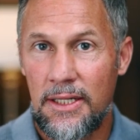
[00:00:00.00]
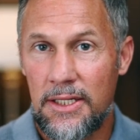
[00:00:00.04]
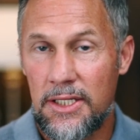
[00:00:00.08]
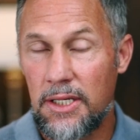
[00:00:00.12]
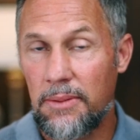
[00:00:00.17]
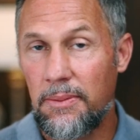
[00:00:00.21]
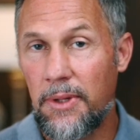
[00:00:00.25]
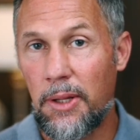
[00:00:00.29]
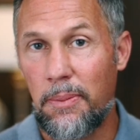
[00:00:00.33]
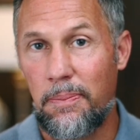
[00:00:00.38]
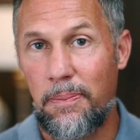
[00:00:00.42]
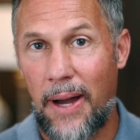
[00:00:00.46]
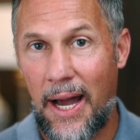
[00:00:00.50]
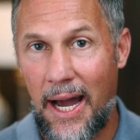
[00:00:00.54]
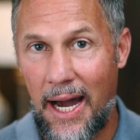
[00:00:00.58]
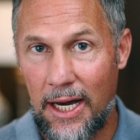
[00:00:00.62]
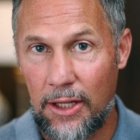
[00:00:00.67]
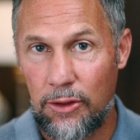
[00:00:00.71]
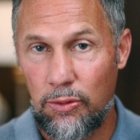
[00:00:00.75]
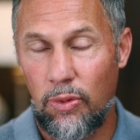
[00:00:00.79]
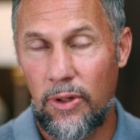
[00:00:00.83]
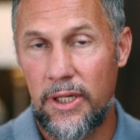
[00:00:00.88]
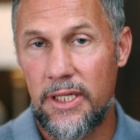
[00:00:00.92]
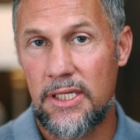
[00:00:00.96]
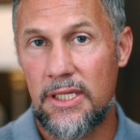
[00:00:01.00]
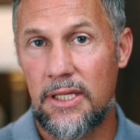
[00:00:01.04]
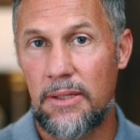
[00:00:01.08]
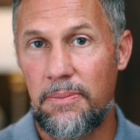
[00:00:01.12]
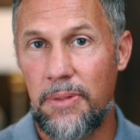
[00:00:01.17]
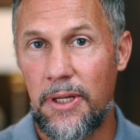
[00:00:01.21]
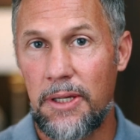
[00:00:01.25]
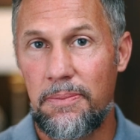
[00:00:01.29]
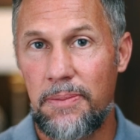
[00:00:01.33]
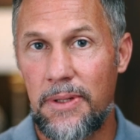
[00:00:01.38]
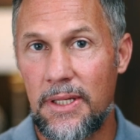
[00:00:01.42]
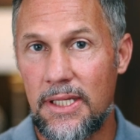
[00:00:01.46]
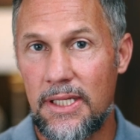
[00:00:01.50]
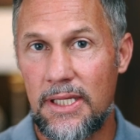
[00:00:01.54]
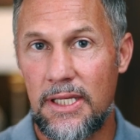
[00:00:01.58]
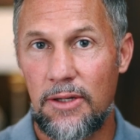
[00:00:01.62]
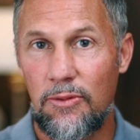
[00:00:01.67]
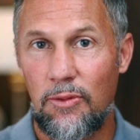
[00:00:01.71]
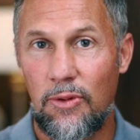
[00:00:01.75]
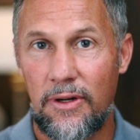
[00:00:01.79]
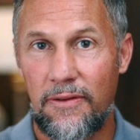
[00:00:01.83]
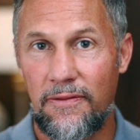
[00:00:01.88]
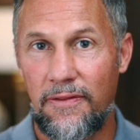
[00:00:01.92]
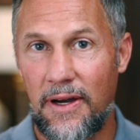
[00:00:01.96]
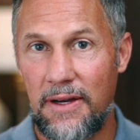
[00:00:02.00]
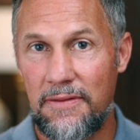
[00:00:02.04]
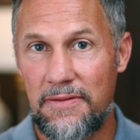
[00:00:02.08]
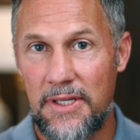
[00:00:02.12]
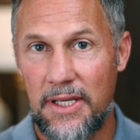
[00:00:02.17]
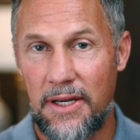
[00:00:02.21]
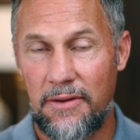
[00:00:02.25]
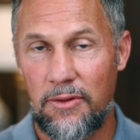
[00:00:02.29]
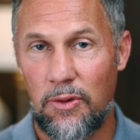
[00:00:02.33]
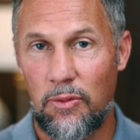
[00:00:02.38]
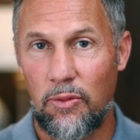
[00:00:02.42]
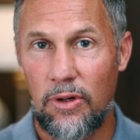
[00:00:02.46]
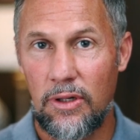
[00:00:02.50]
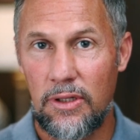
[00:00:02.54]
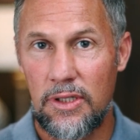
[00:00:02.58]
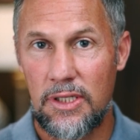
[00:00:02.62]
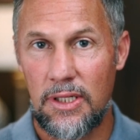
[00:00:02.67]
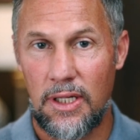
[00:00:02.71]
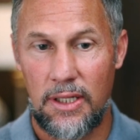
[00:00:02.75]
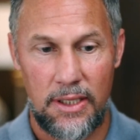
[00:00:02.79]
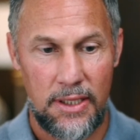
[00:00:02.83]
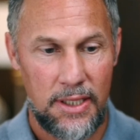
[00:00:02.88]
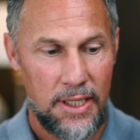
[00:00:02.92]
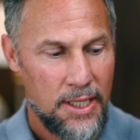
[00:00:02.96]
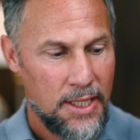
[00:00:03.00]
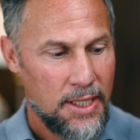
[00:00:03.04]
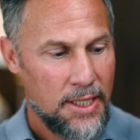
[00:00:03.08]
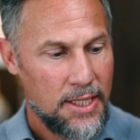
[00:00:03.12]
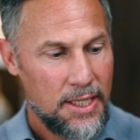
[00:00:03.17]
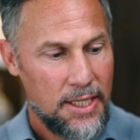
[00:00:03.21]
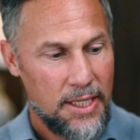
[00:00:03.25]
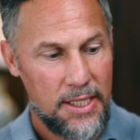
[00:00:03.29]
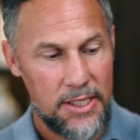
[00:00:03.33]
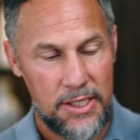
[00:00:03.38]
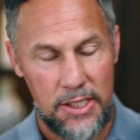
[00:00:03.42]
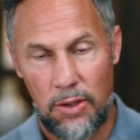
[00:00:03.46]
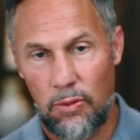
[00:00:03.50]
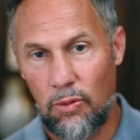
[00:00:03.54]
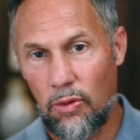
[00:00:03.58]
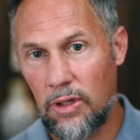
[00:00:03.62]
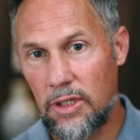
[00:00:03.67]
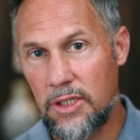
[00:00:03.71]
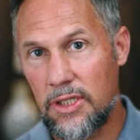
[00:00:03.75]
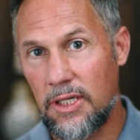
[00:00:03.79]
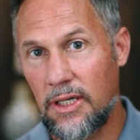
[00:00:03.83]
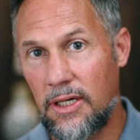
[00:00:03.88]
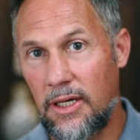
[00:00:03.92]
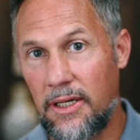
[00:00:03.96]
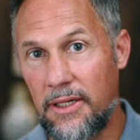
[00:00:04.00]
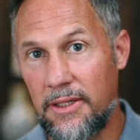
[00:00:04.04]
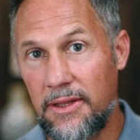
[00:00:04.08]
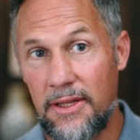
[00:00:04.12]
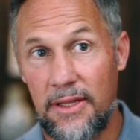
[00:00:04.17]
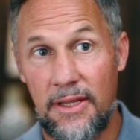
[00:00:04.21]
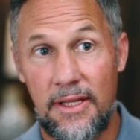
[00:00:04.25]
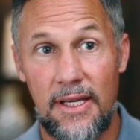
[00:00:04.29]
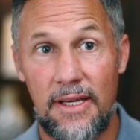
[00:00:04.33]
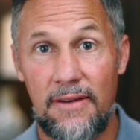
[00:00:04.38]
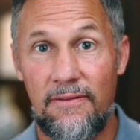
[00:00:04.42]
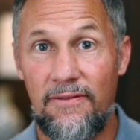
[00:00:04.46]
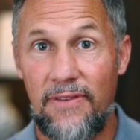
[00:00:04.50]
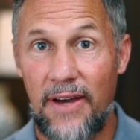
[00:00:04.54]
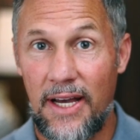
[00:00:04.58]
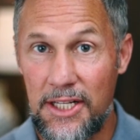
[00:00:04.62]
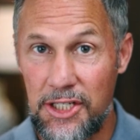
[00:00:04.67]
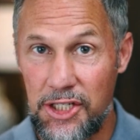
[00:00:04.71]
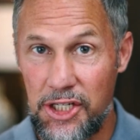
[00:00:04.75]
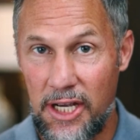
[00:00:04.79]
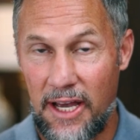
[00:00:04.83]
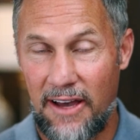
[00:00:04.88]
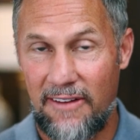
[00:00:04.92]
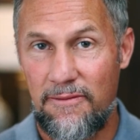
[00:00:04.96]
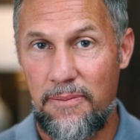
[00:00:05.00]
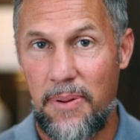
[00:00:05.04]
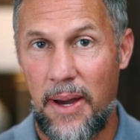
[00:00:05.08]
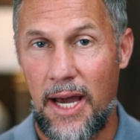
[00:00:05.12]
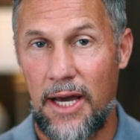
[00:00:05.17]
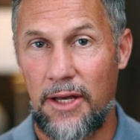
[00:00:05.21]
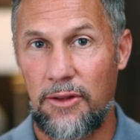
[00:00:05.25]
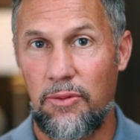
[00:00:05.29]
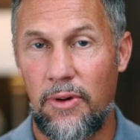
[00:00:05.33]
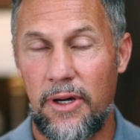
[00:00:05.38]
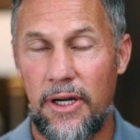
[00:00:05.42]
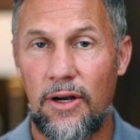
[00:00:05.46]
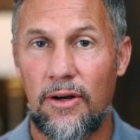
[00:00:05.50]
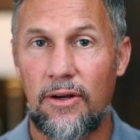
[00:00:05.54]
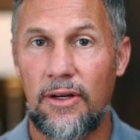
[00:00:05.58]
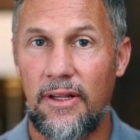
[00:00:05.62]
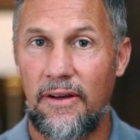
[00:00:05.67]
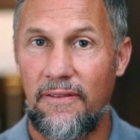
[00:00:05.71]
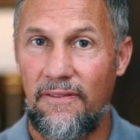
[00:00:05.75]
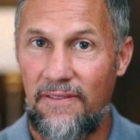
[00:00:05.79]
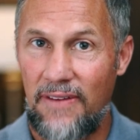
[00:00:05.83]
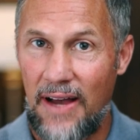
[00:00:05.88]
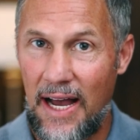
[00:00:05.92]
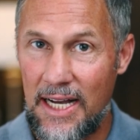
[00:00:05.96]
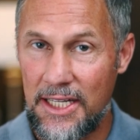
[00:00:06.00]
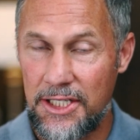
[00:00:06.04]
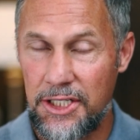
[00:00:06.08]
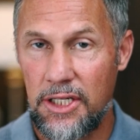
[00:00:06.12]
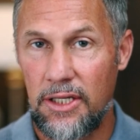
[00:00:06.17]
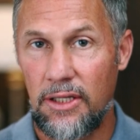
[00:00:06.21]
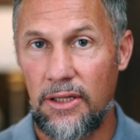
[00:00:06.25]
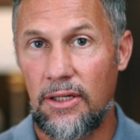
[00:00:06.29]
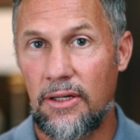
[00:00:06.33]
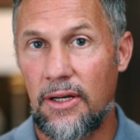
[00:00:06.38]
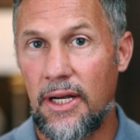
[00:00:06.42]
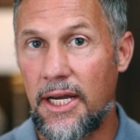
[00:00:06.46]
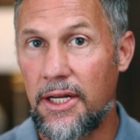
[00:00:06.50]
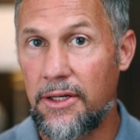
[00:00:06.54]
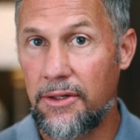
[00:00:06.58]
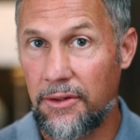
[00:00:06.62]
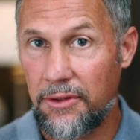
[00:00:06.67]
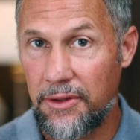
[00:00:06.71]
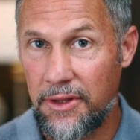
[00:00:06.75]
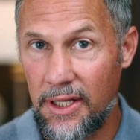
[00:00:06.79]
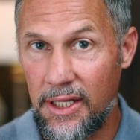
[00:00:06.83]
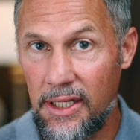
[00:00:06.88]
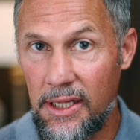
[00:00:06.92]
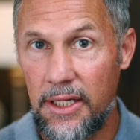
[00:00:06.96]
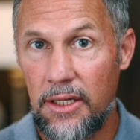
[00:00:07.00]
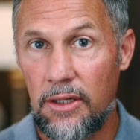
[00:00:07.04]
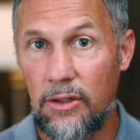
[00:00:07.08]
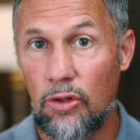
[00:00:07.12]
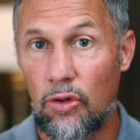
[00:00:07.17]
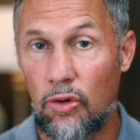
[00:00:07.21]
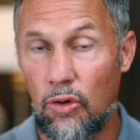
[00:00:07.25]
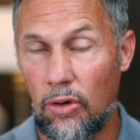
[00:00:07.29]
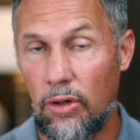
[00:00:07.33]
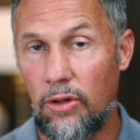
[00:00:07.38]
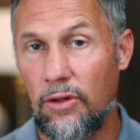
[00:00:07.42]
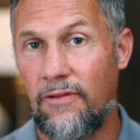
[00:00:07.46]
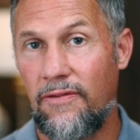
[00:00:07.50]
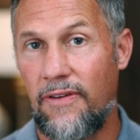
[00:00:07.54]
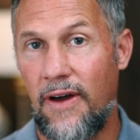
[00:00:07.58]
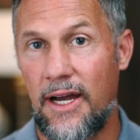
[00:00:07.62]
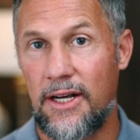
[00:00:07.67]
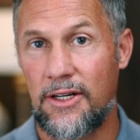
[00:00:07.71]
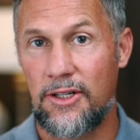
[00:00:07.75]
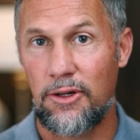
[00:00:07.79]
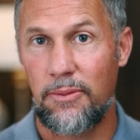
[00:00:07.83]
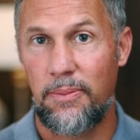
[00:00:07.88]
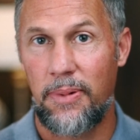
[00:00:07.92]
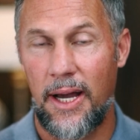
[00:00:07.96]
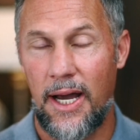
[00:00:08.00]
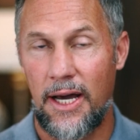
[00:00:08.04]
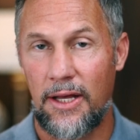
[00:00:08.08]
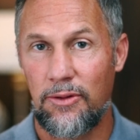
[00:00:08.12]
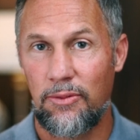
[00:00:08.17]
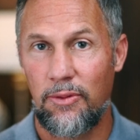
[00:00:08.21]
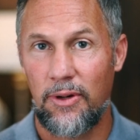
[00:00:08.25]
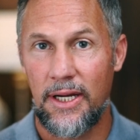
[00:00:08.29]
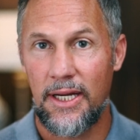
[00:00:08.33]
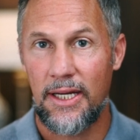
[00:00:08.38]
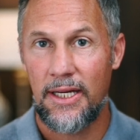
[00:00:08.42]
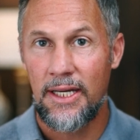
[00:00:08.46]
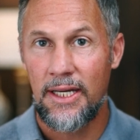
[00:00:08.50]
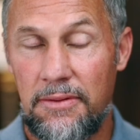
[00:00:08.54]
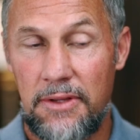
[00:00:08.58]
Some of the pathways that B P C one fifty-seven works on is it works on the V E G F pathway, or the vascular endothelial growth factor pathway.